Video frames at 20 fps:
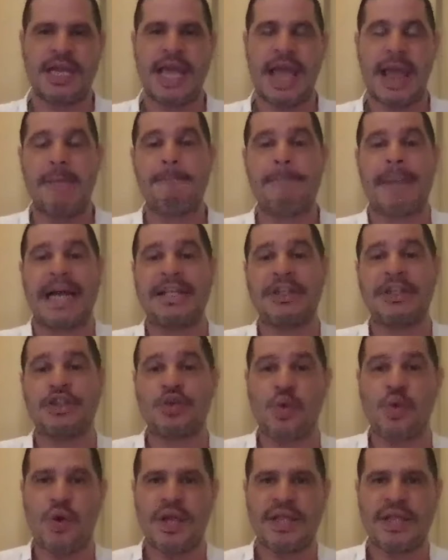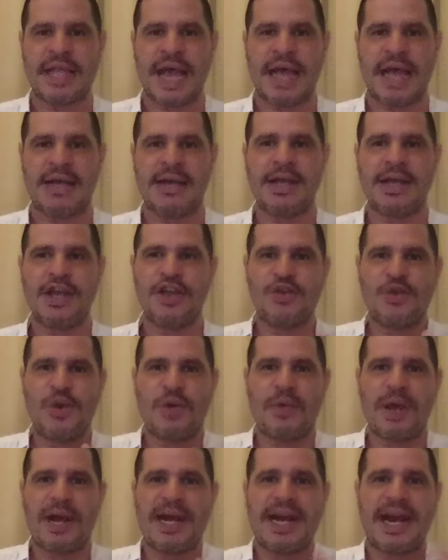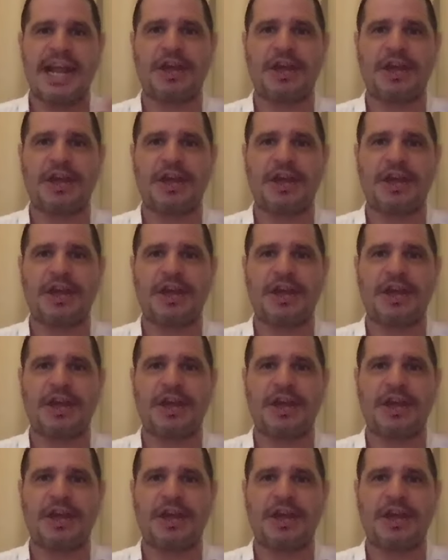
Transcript: And by doing that, you're already